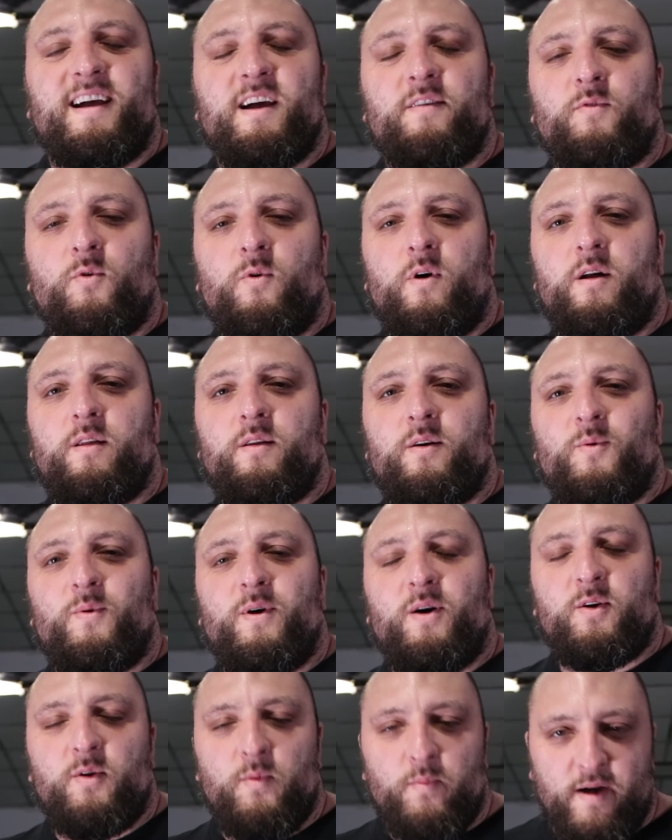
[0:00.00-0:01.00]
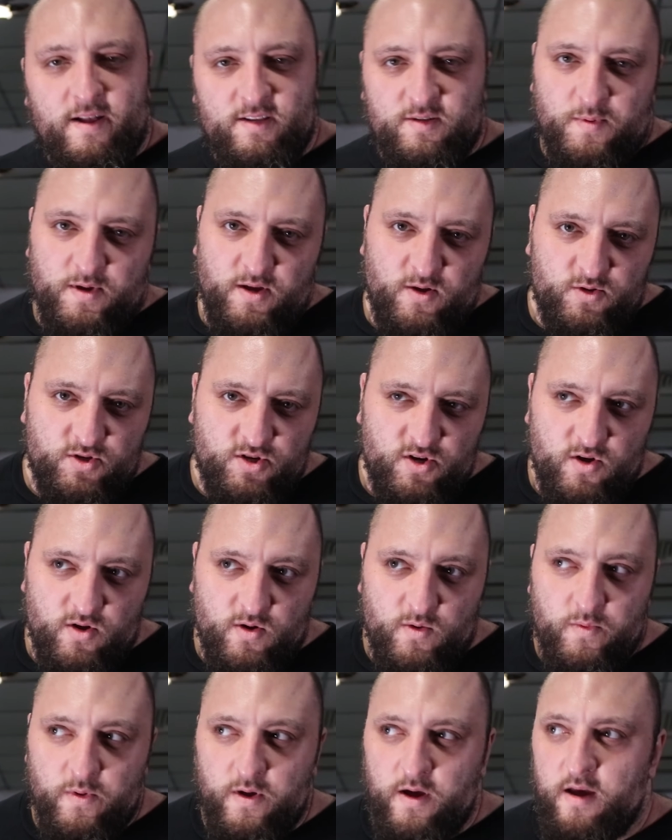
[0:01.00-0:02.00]
Hi everyone, welcome back to my
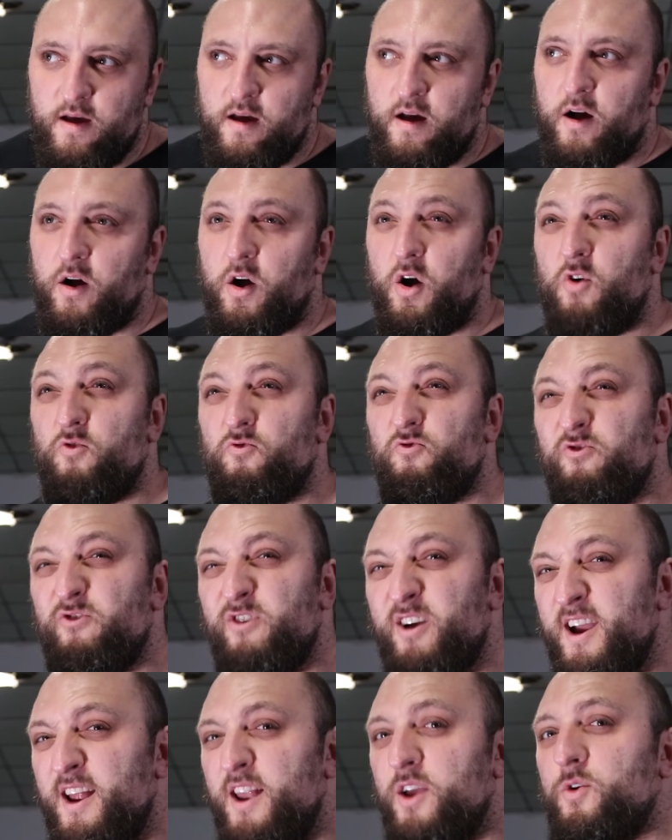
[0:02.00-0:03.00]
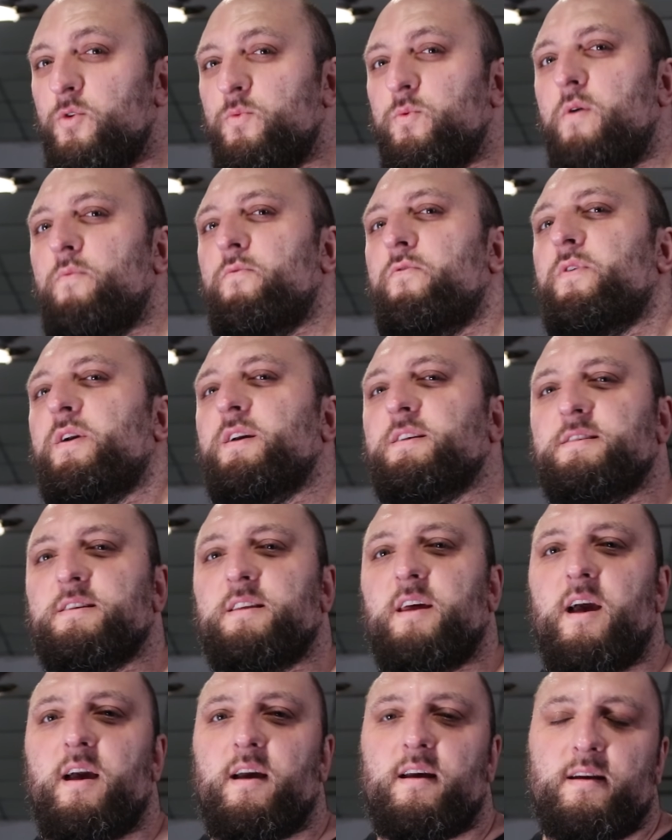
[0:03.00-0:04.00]
YouTube. I've got a really good one for you
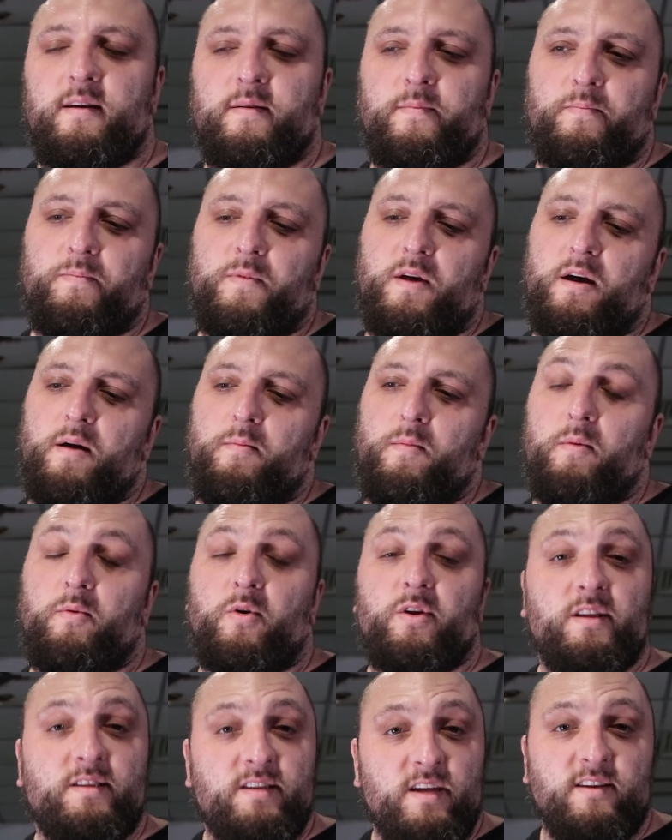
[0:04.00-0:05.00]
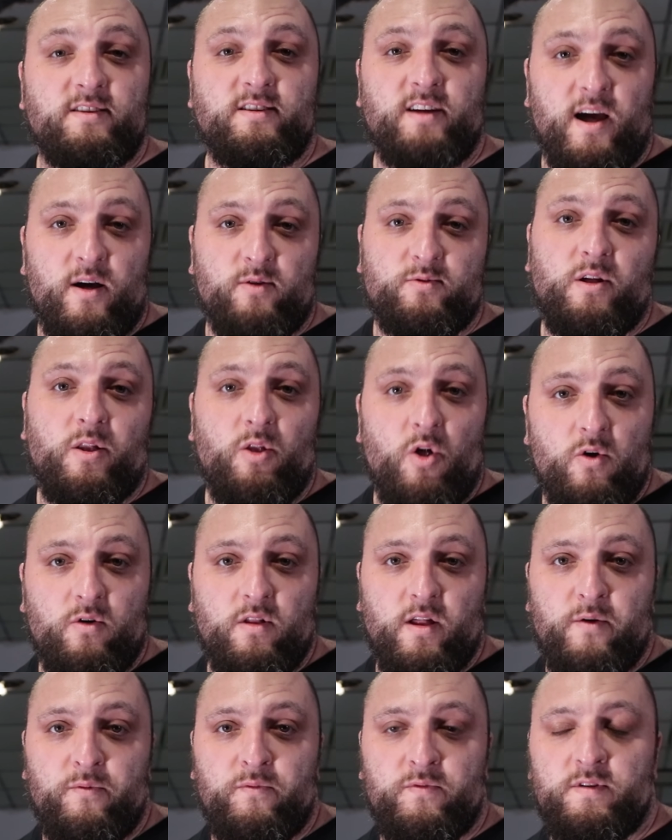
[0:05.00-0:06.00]
today. I'm going to teach you how to log
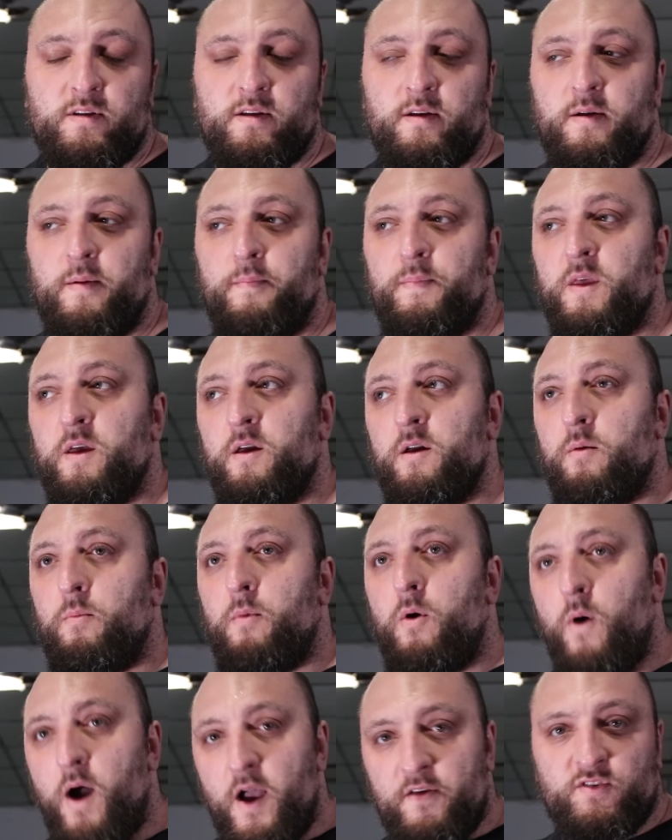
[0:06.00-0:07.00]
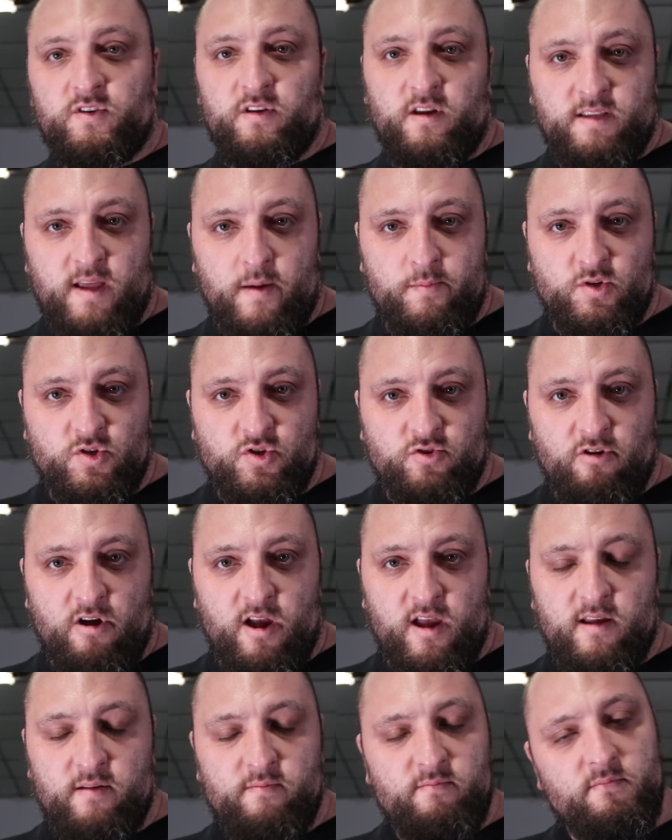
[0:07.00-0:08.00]
lift. My wife's going to
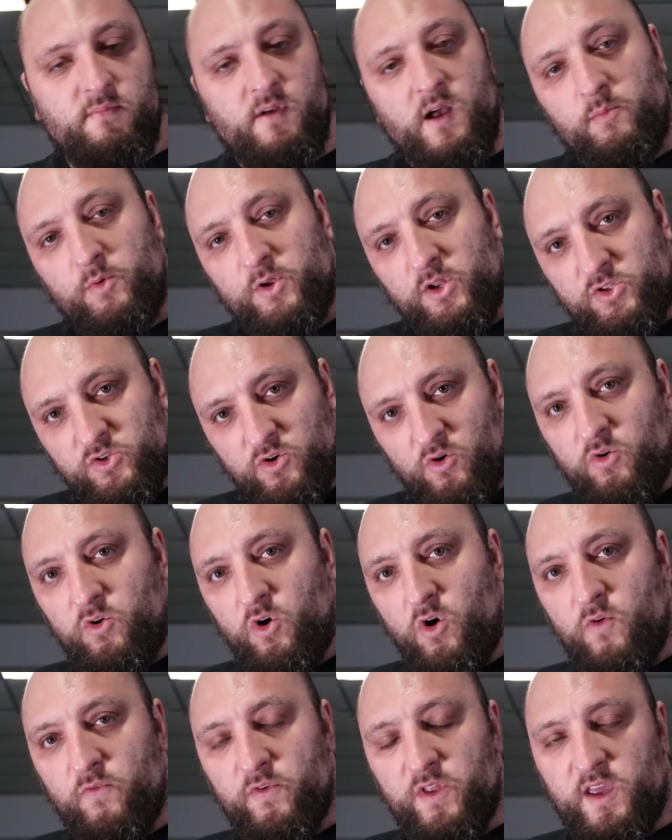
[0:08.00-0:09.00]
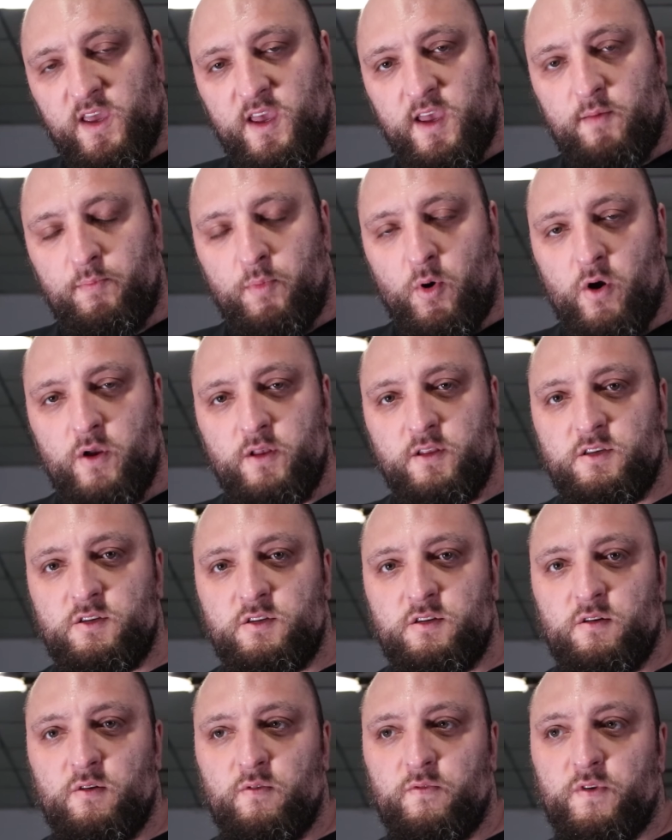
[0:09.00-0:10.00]
demonstrate. I'm going to talk over the key
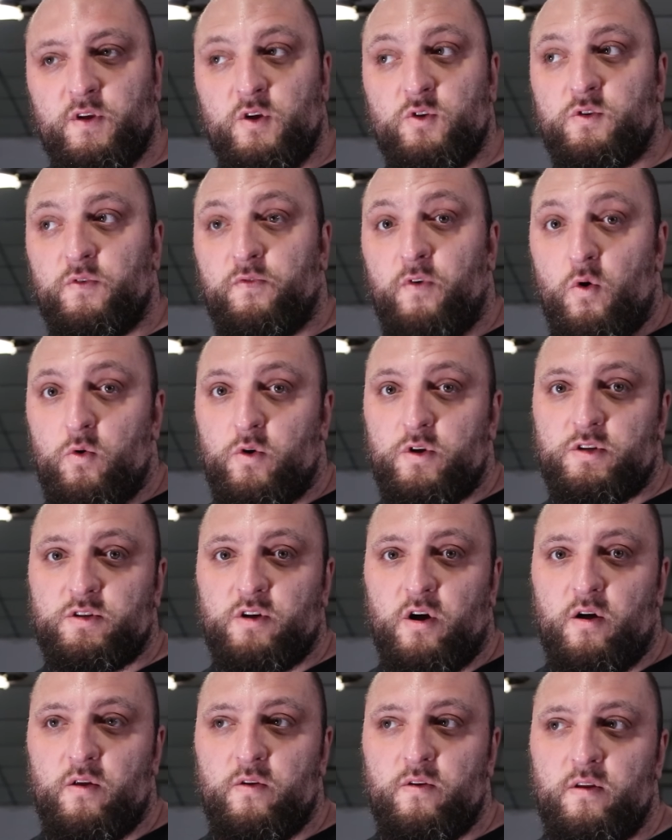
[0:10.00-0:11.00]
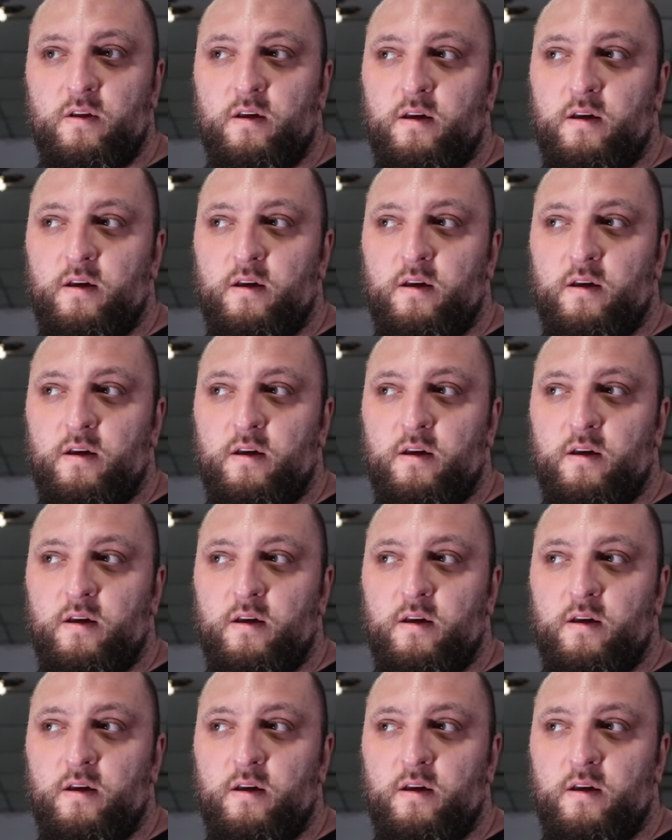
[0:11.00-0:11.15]
points for you to focus on